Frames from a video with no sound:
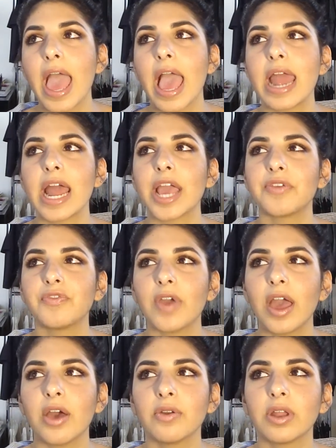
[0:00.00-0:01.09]
And I
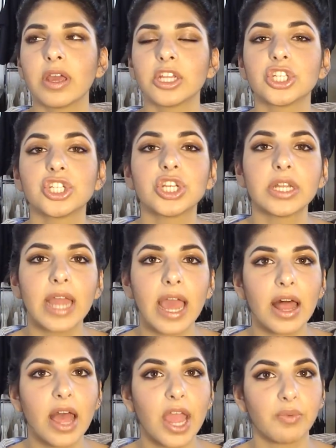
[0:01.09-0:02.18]
found
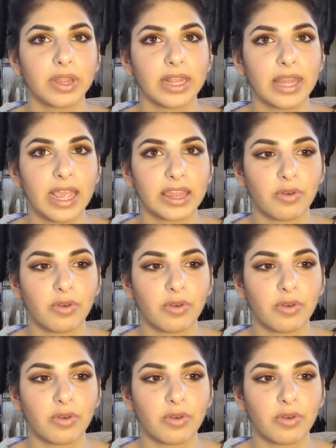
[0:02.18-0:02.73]
Chanel I really liked.